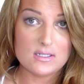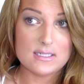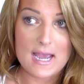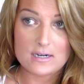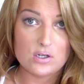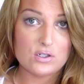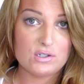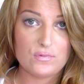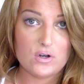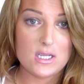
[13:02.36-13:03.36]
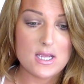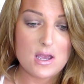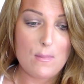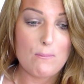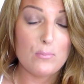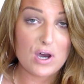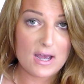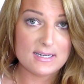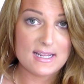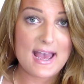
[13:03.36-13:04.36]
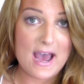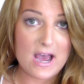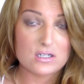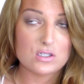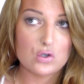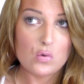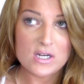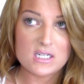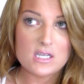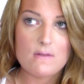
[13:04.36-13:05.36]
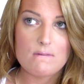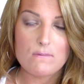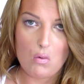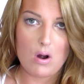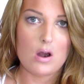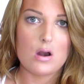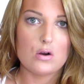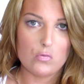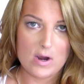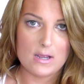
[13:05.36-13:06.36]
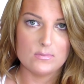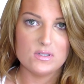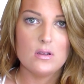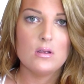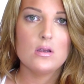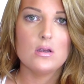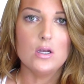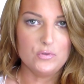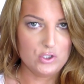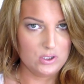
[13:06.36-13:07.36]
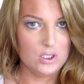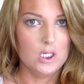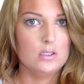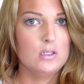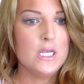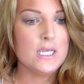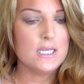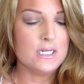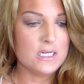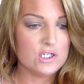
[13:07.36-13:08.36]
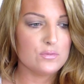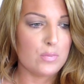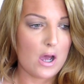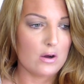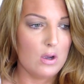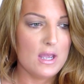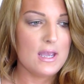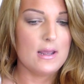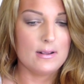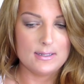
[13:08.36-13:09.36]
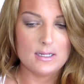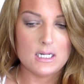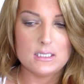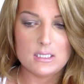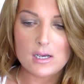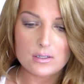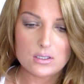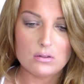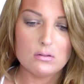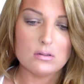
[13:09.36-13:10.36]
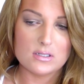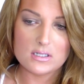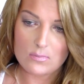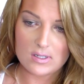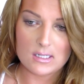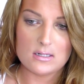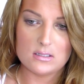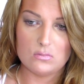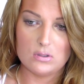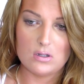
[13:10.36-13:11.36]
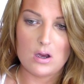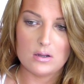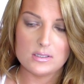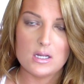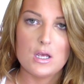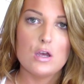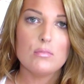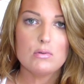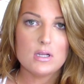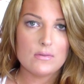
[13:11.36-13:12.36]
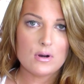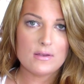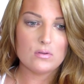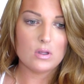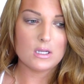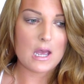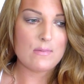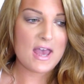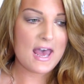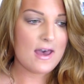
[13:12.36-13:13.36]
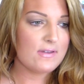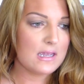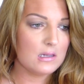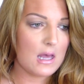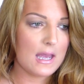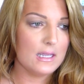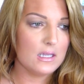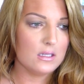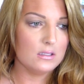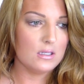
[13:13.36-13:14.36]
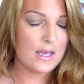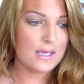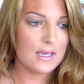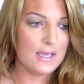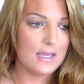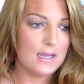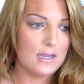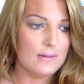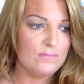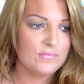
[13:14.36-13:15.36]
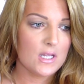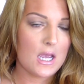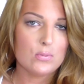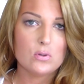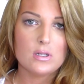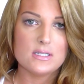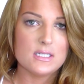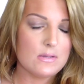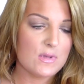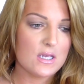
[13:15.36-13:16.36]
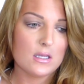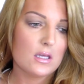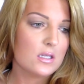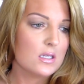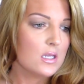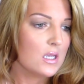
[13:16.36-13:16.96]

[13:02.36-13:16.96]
it's lactose free, but it has 24 grams of sugar in each bottle, and I cannot tell you the stomach aches it would cause. But whenever I feel like I'm having like a hypoglycemic